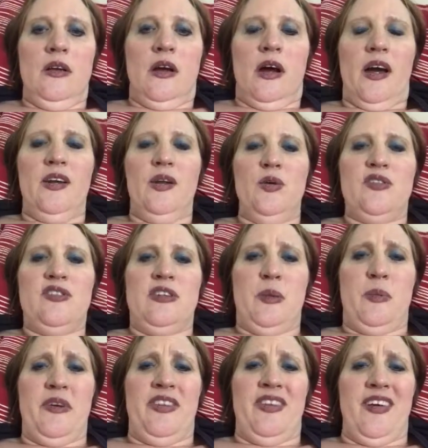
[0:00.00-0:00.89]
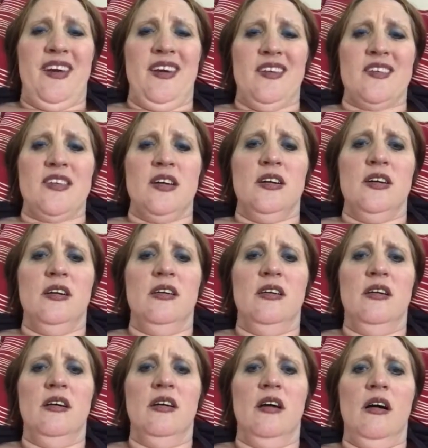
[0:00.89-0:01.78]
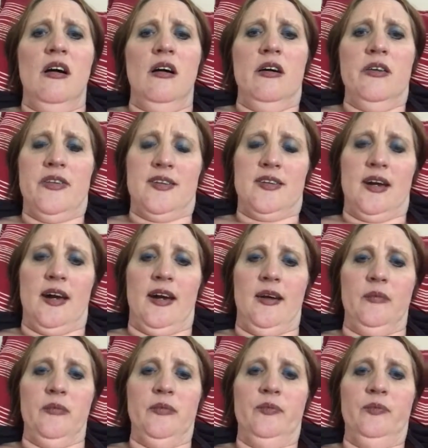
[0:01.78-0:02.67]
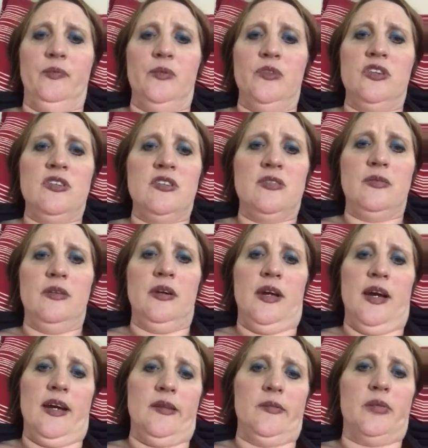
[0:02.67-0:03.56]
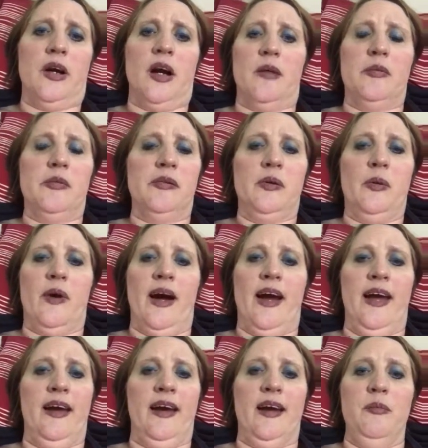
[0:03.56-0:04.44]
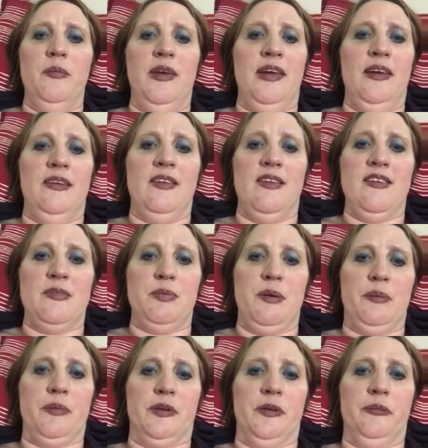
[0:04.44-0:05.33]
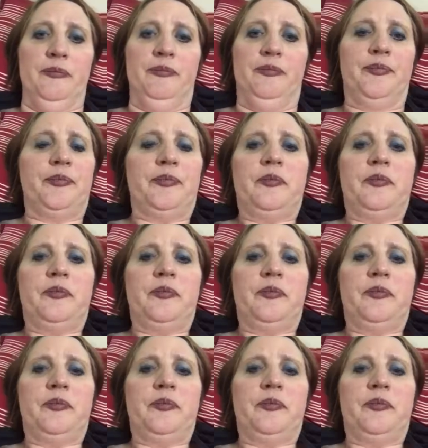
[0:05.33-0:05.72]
I do stupid things all the time, which is, again, probably why I meet these people.